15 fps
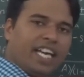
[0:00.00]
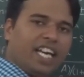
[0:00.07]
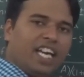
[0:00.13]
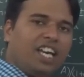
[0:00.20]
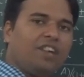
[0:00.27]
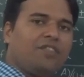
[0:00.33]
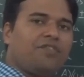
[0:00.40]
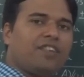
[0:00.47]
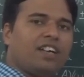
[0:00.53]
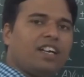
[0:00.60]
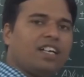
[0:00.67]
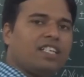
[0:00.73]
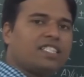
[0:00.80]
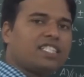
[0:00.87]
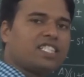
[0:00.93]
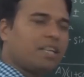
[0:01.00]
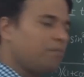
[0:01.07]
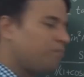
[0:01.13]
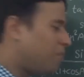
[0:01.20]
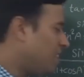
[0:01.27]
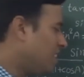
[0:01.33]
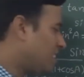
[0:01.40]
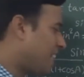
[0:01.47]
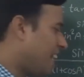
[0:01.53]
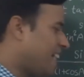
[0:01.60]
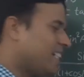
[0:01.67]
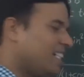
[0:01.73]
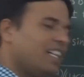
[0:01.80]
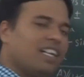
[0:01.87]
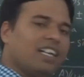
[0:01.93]
If a simple
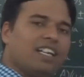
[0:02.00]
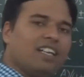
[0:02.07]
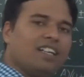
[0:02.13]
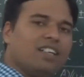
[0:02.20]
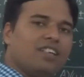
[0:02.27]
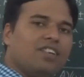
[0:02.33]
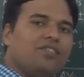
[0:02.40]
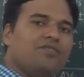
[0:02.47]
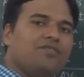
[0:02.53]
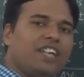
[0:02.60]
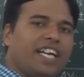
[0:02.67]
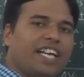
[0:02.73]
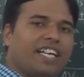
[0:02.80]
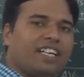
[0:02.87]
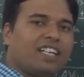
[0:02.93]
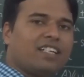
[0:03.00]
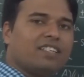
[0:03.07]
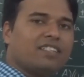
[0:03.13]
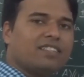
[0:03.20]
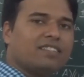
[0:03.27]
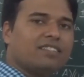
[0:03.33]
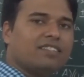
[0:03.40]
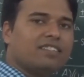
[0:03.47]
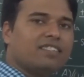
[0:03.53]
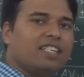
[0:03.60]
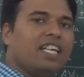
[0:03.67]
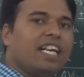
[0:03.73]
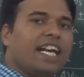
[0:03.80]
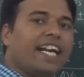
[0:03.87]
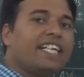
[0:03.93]
triangle where
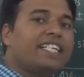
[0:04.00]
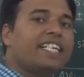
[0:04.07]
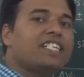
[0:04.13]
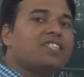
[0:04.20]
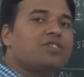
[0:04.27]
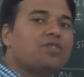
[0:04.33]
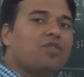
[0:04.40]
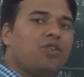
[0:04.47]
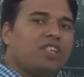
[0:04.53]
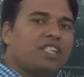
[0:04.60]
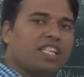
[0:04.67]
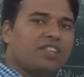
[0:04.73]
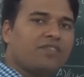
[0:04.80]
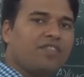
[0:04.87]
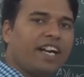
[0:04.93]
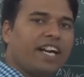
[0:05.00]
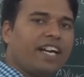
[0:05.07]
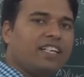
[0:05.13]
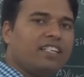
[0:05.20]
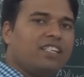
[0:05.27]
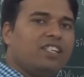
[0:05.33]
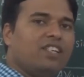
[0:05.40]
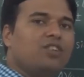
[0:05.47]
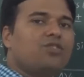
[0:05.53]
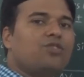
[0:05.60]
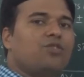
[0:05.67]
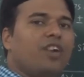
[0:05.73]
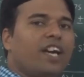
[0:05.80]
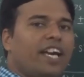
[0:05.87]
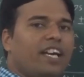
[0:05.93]
it is not required
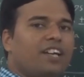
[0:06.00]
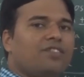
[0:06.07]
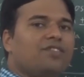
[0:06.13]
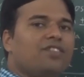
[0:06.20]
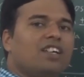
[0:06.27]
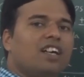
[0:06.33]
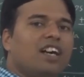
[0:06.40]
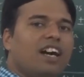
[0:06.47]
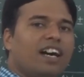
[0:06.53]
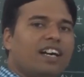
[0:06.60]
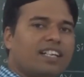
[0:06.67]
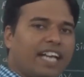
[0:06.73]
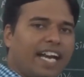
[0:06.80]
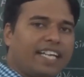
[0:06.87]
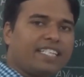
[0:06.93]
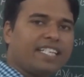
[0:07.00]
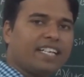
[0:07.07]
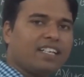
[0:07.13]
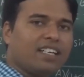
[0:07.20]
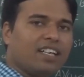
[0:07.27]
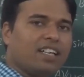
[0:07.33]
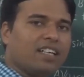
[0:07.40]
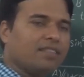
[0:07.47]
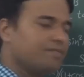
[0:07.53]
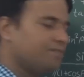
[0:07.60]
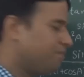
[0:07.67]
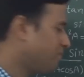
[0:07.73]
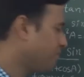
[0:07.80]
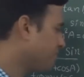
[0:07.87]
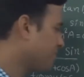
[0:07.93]
to have a right angle,
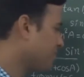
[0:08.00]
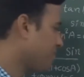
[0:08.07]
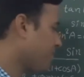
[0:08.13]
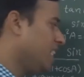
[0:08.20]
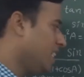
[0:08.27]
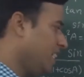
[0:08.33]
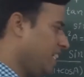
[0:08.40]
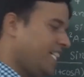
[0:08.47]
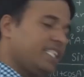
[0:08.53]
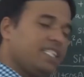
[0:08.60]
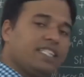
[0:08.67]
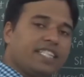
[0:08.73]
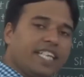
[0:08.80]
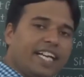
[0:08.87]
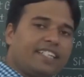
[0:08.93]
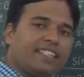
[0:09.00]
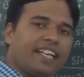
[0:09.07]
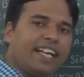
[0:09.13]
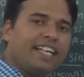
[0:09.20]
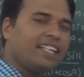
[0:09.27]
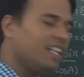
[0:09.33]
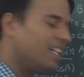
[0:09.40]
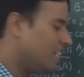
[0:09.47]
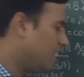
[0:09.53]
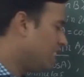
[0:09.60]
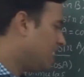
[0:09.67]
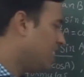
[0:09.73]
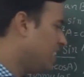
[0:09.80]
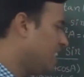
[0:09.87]
in that triangle